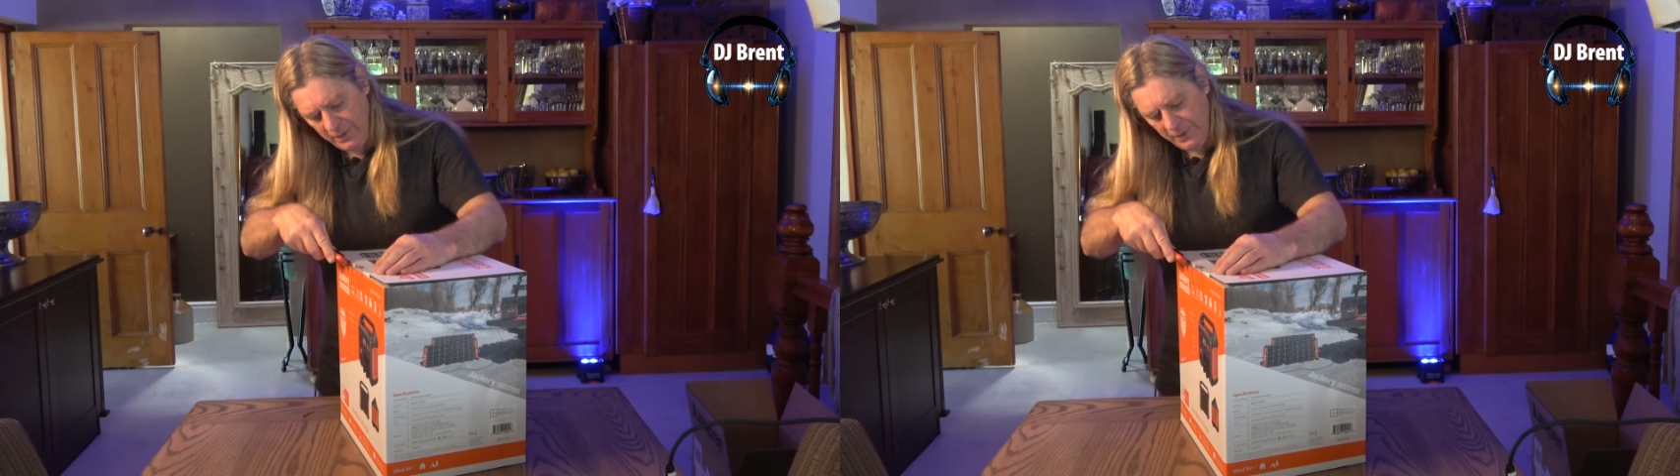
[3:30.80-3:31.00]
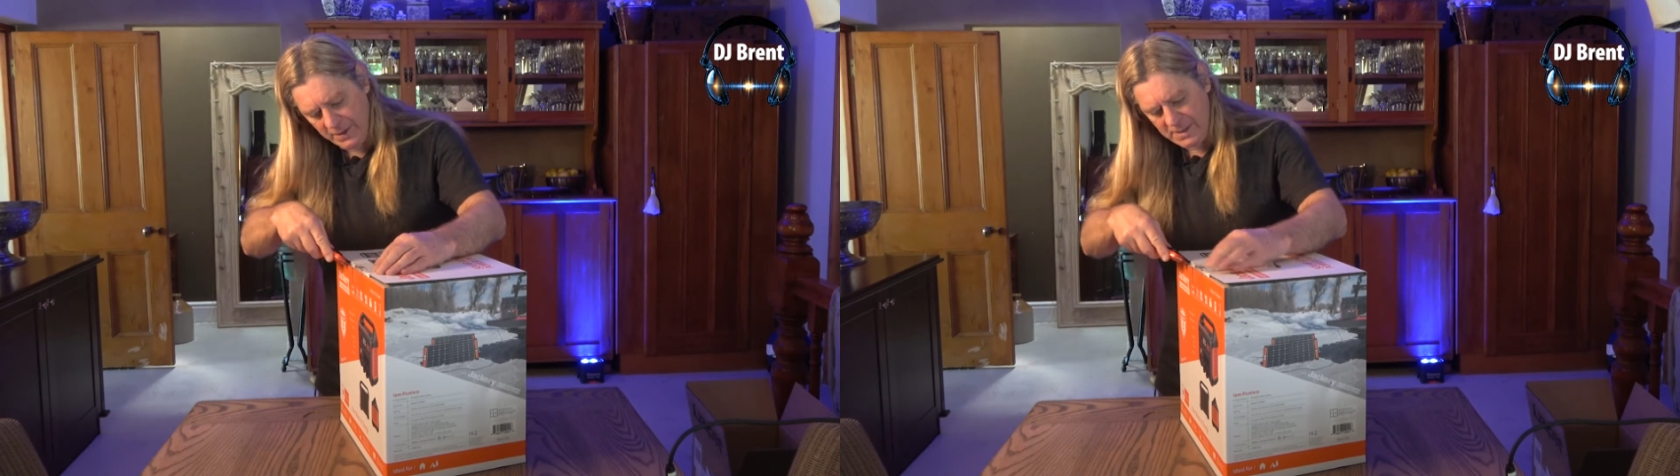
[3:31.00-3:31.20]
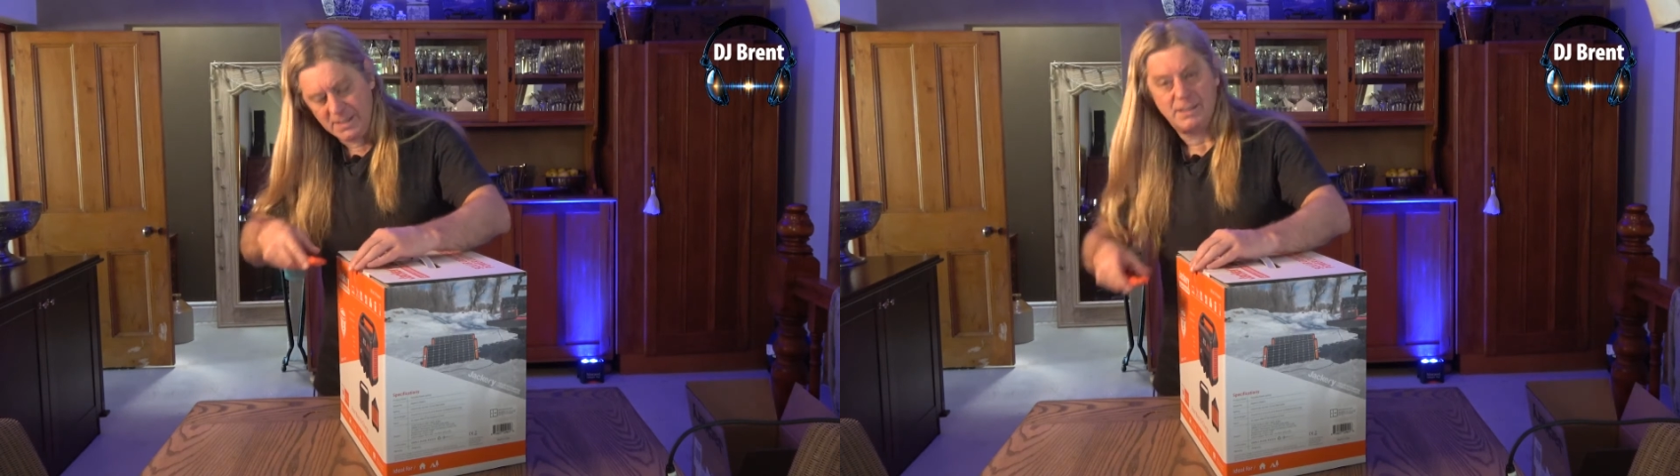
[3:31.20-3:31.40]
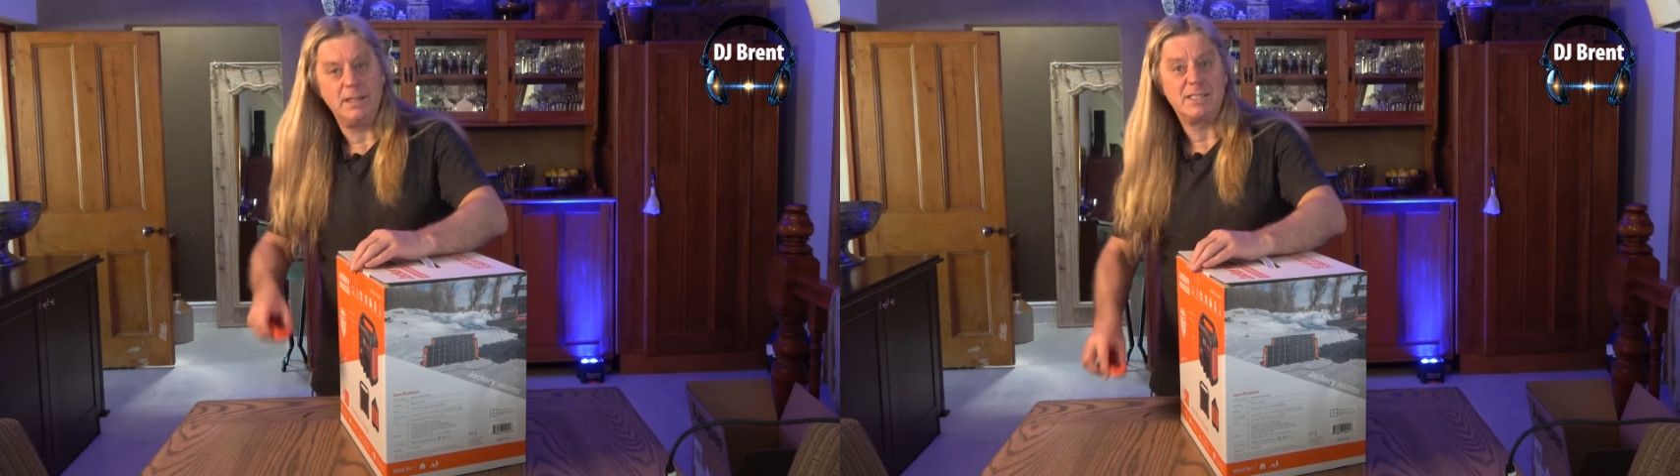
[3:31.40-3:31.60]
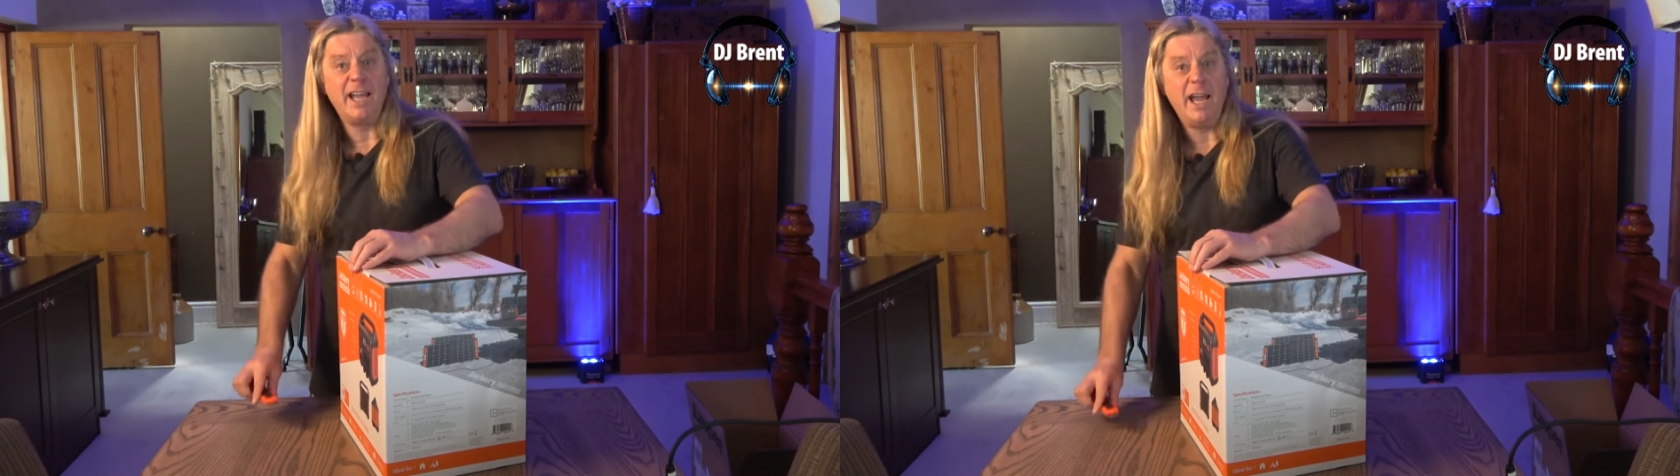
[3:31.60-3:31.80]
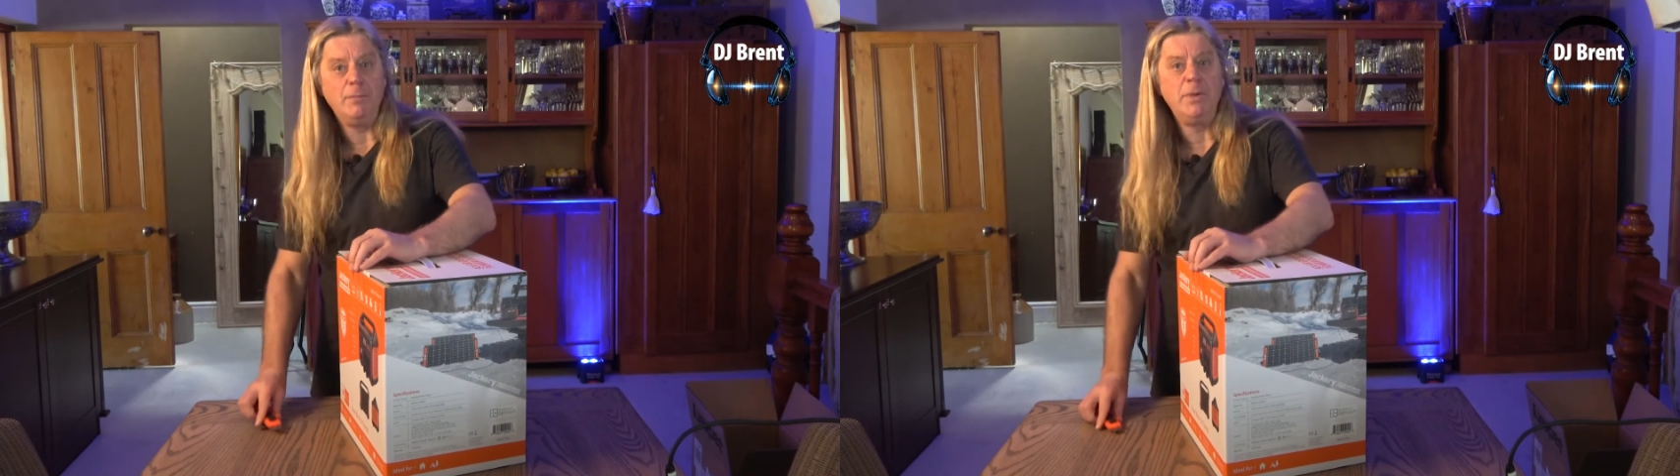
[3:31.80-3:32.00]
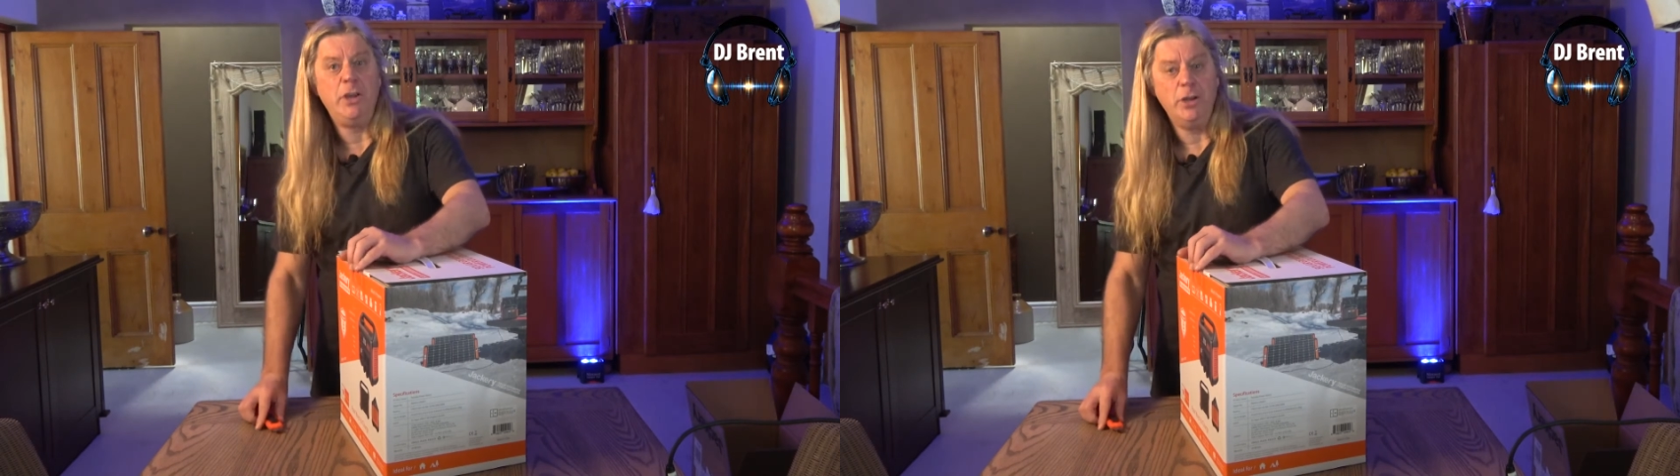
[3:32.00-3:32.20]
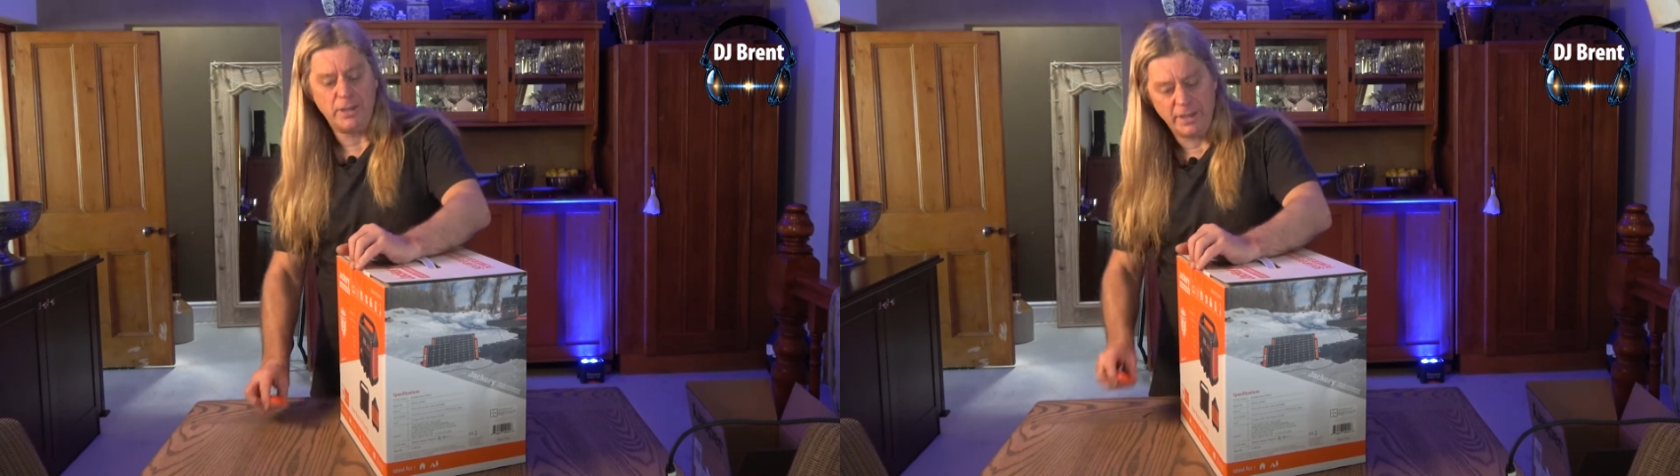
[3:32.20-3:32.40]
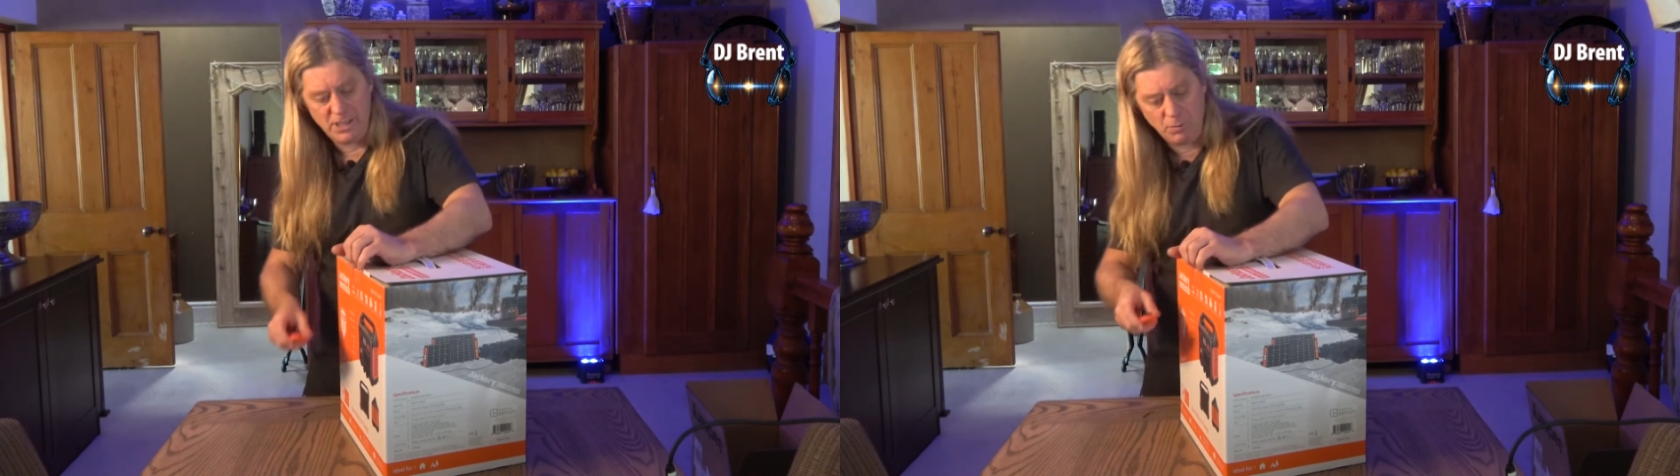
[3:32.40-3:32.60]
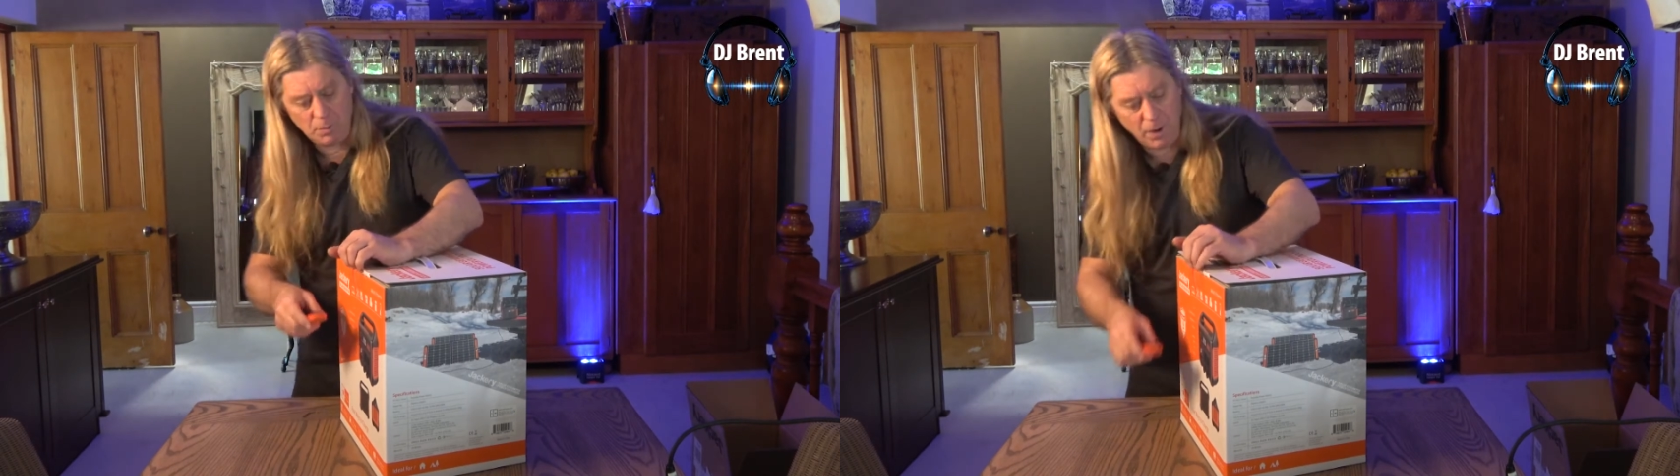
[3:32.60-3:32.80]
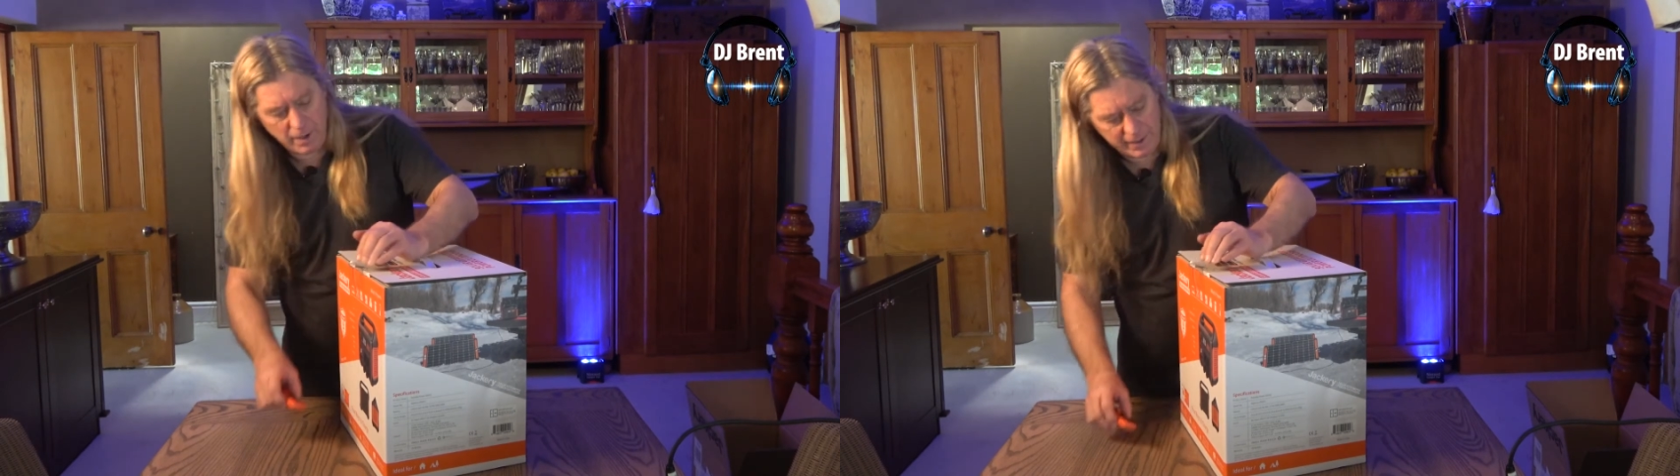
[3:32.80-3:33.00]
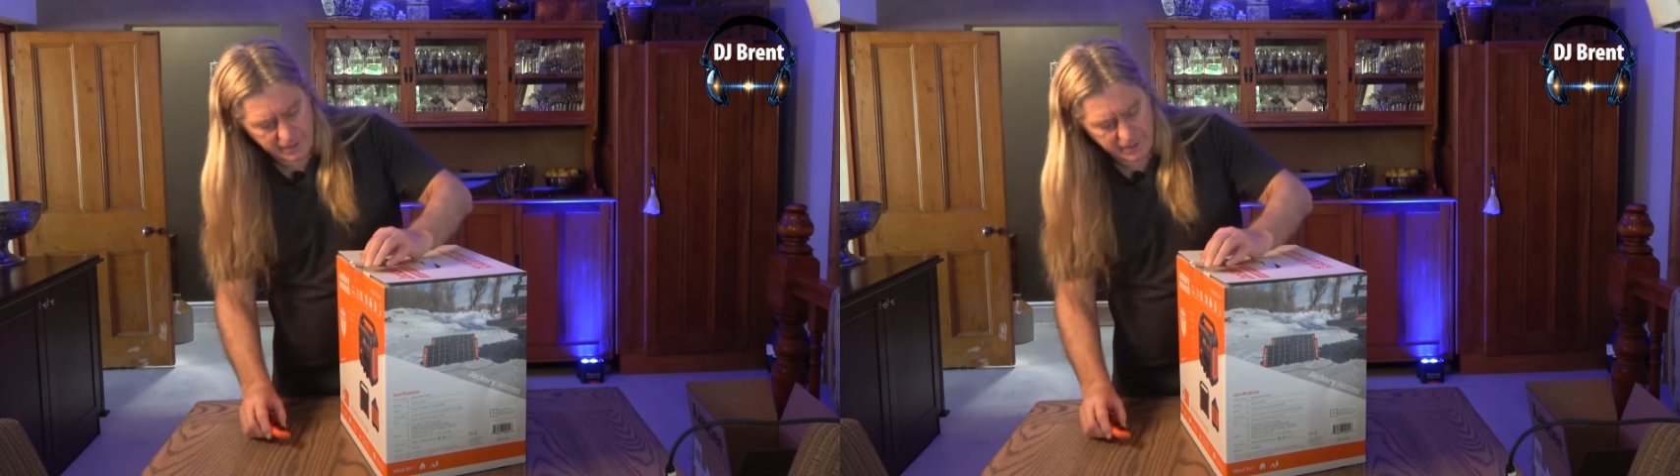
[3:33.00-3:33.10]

This is the same unit as you would buy